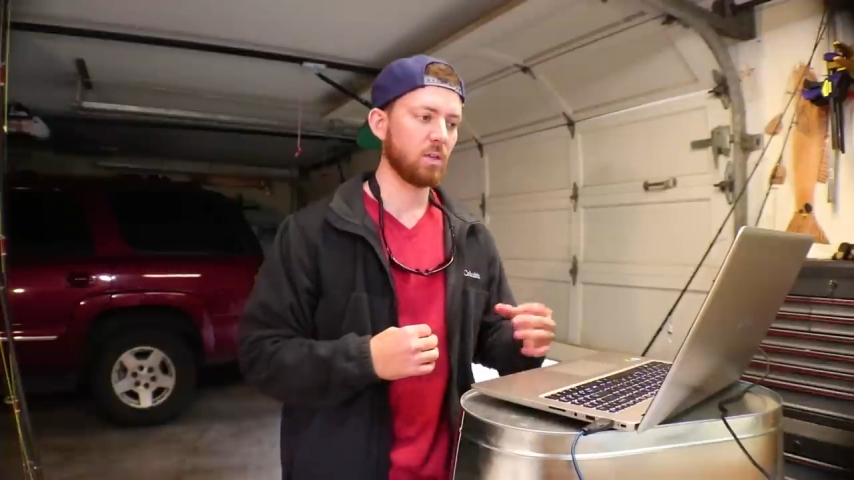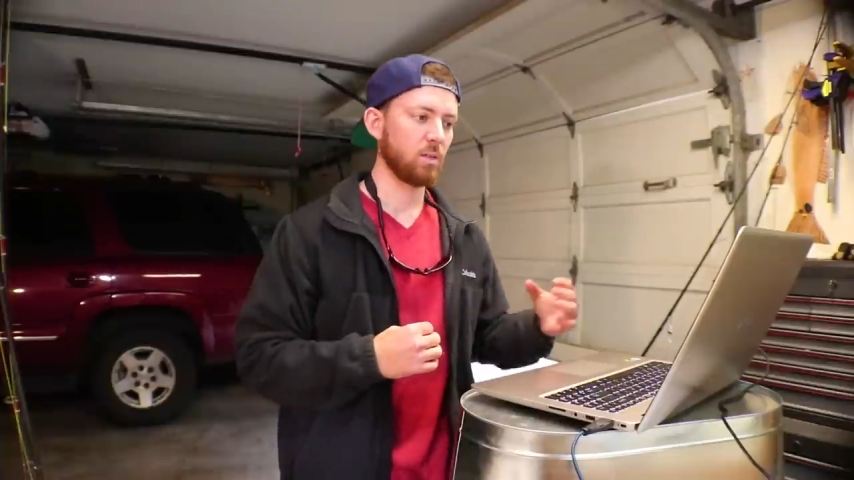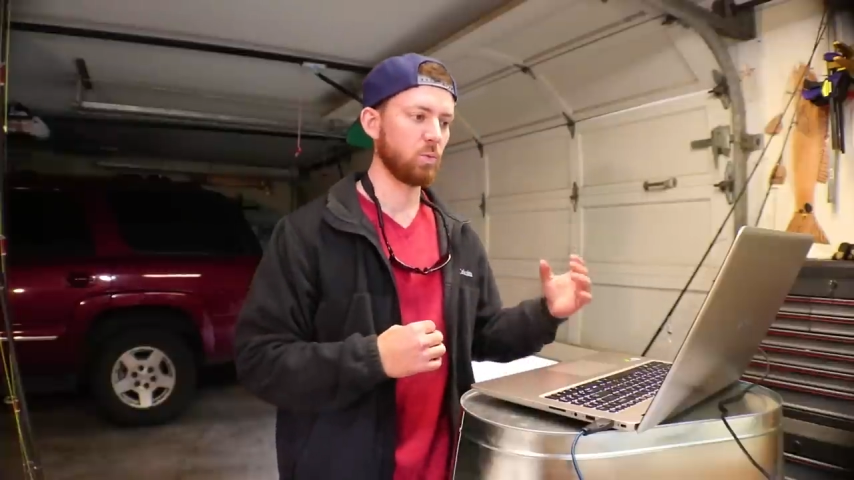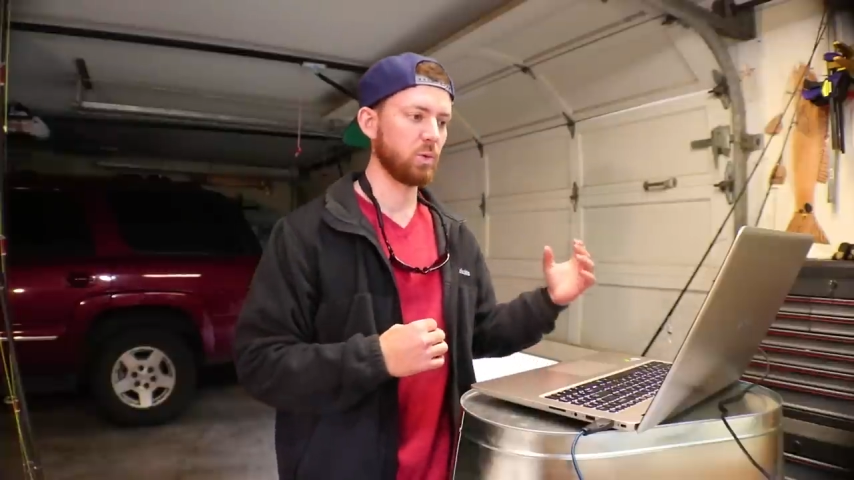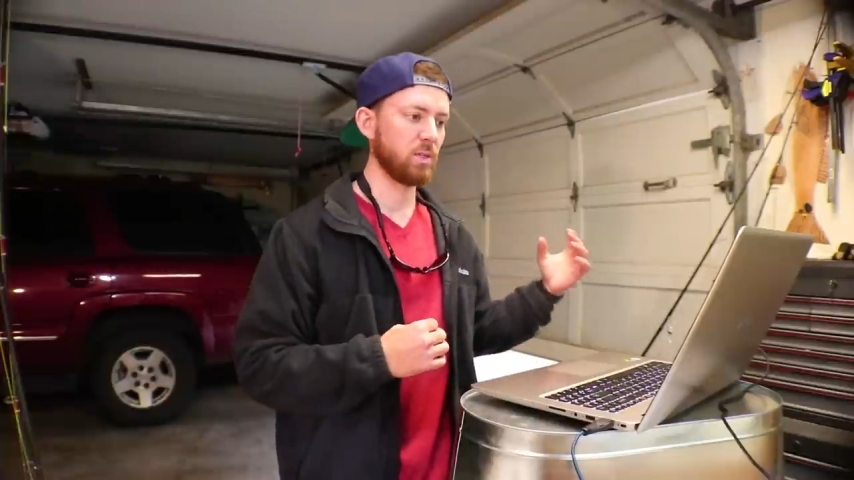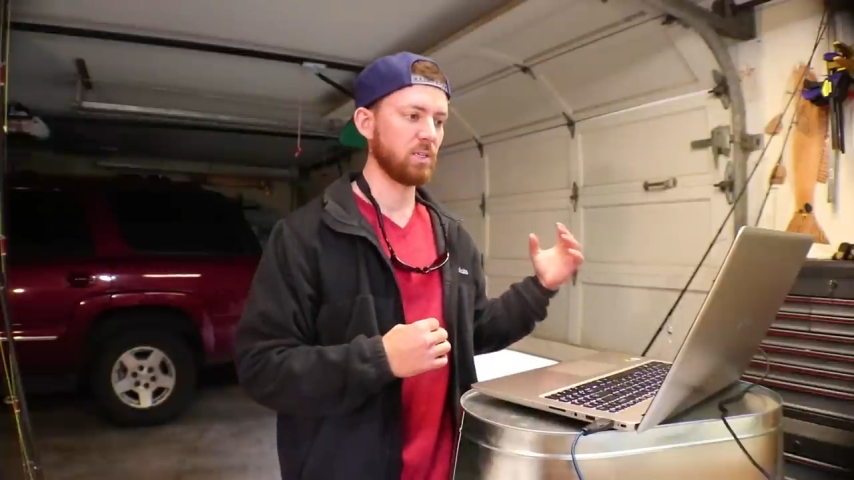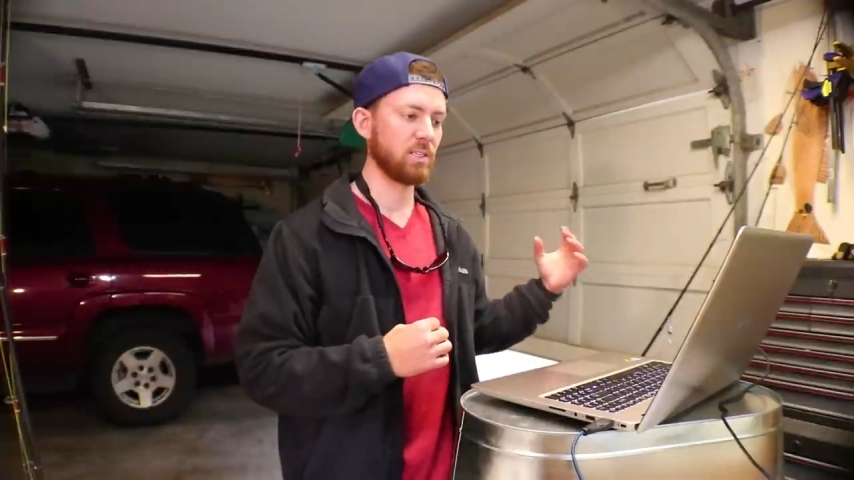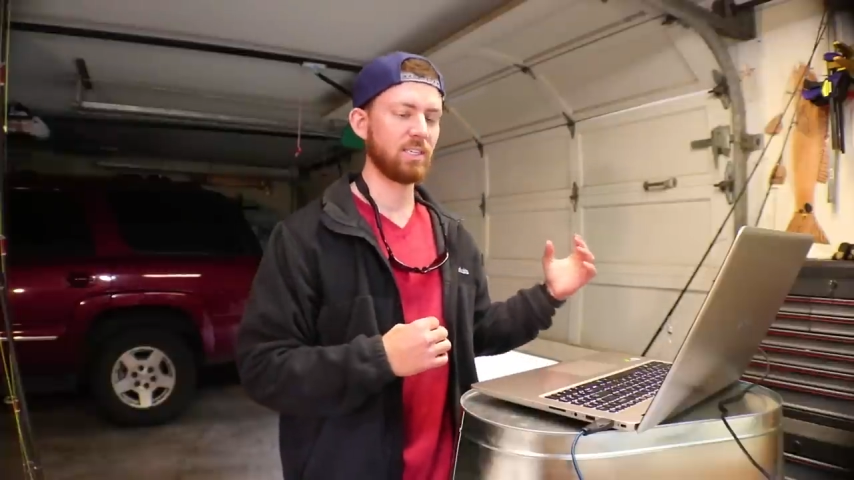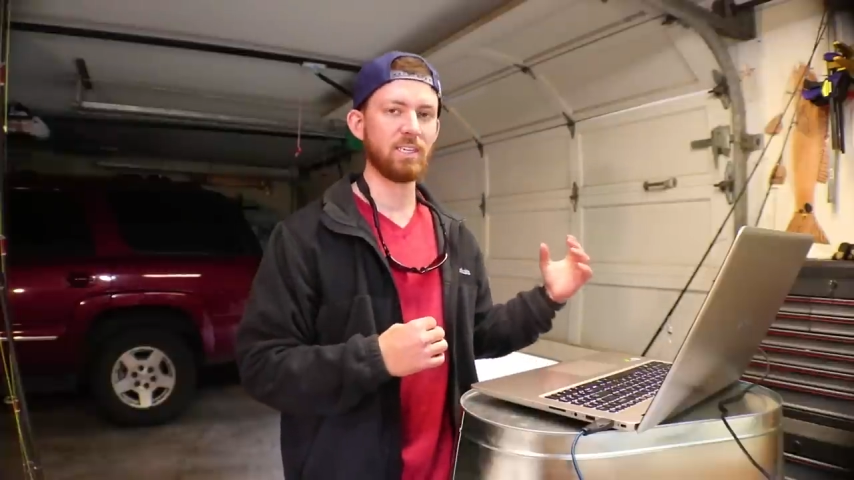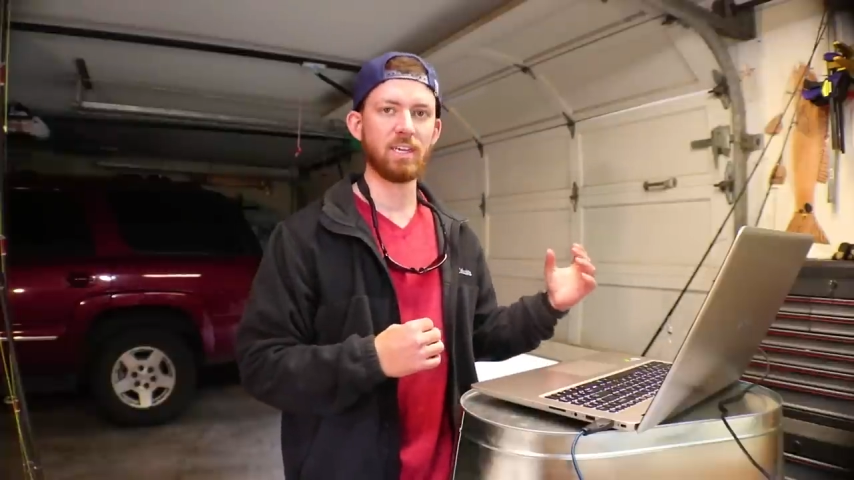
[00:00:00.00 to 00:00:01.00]
With
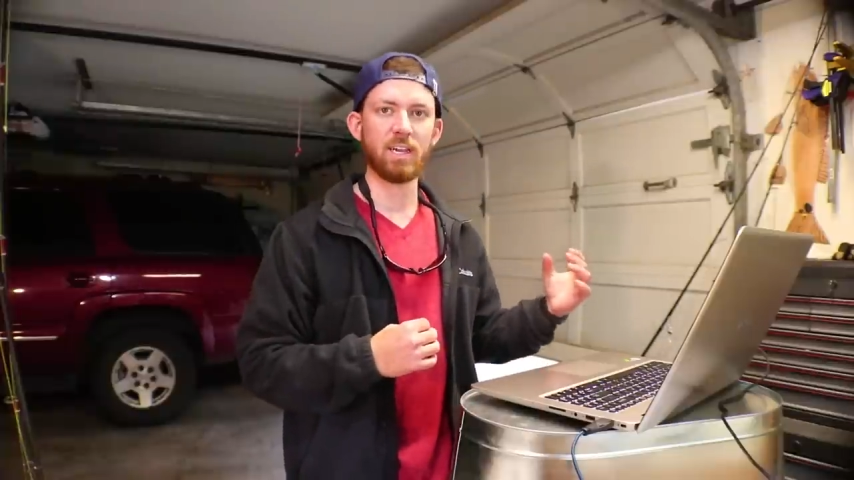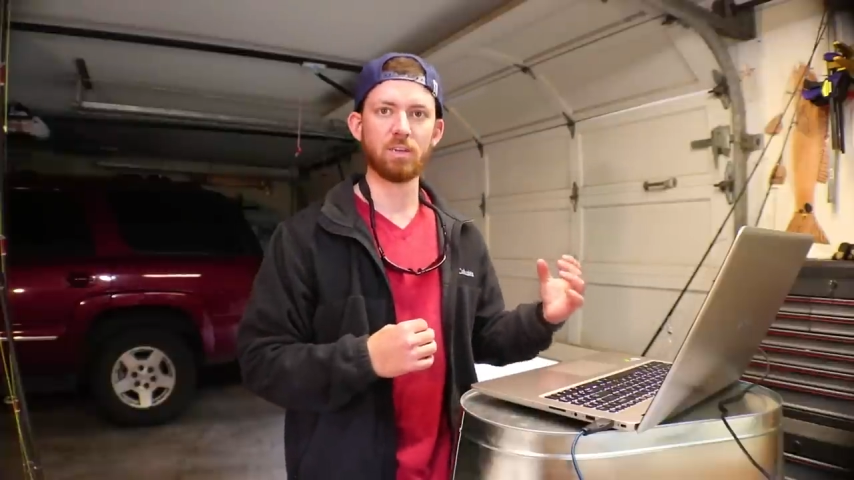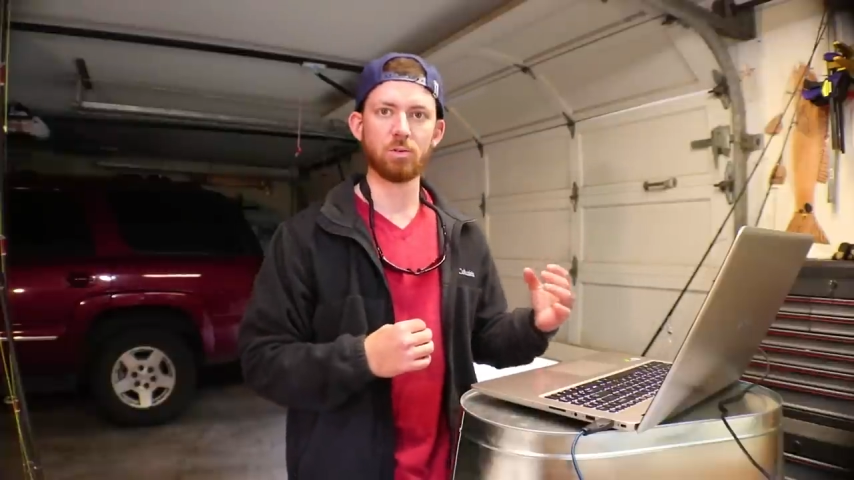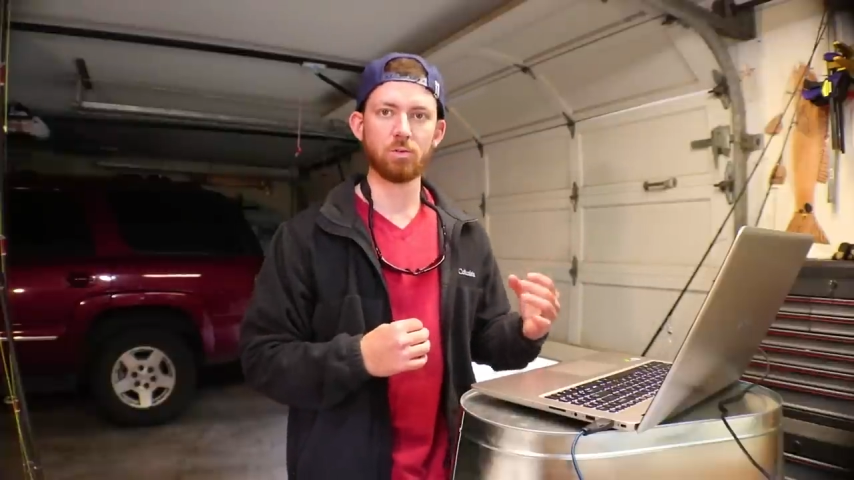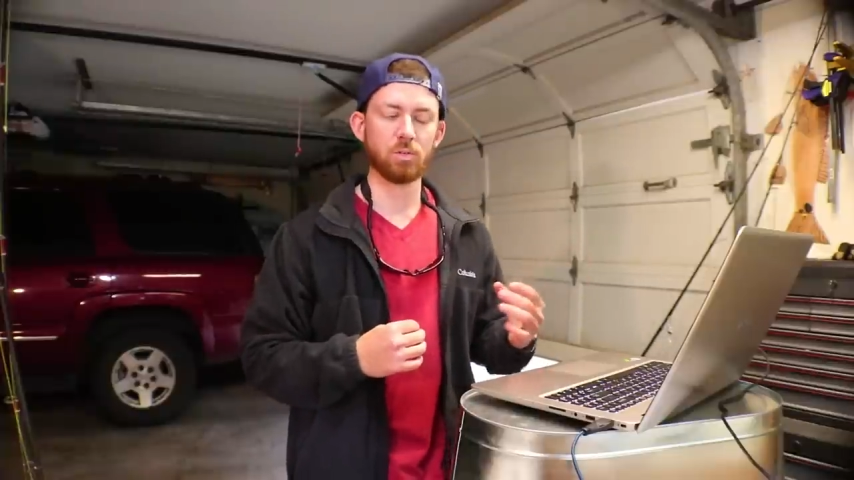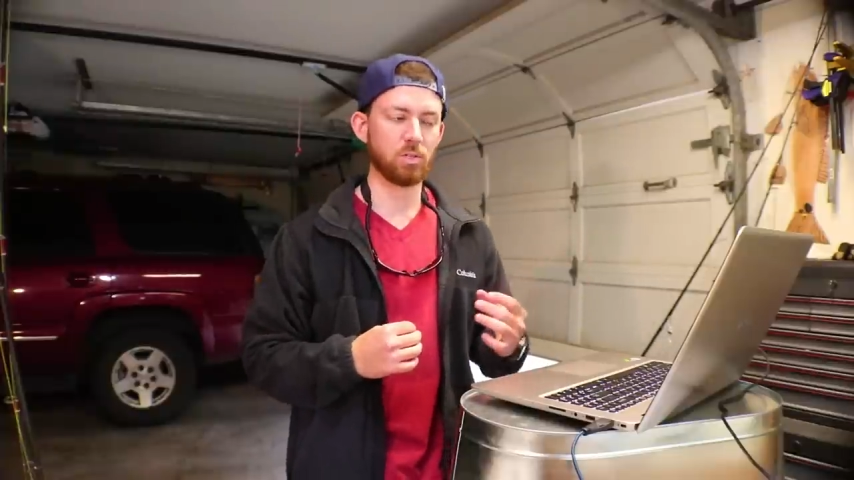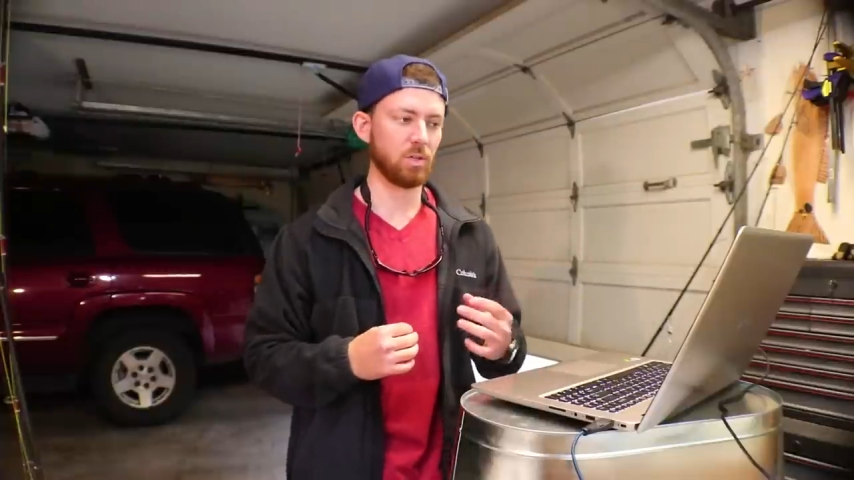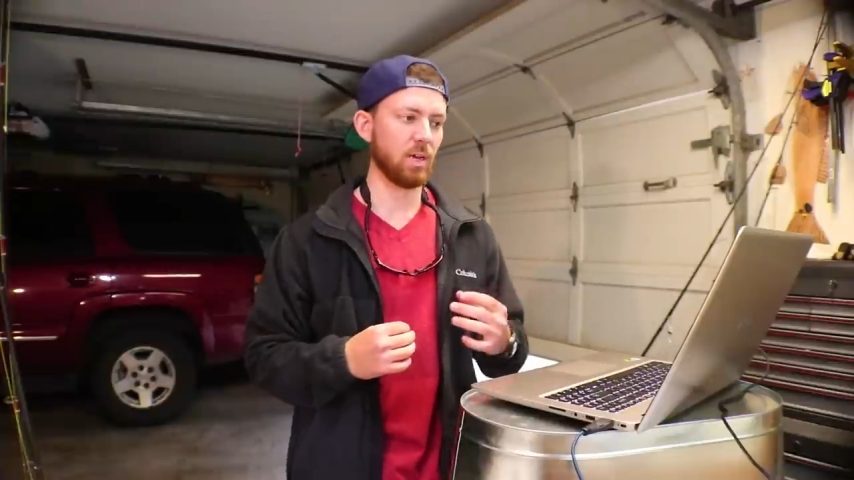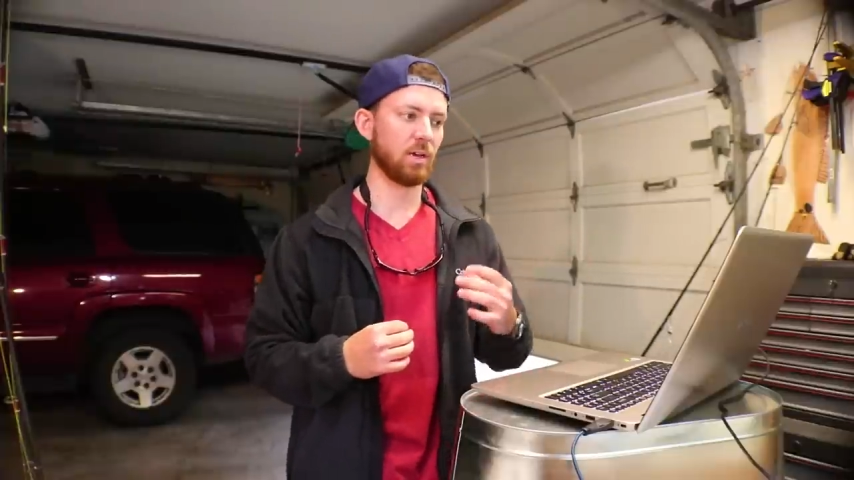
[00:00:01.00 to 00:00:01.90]
these T-handles,